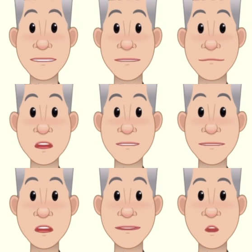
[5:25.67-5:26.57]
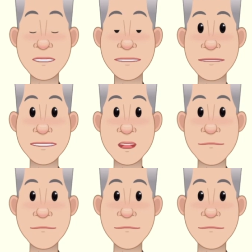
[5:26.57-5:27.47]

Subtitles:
is not carried in vessels.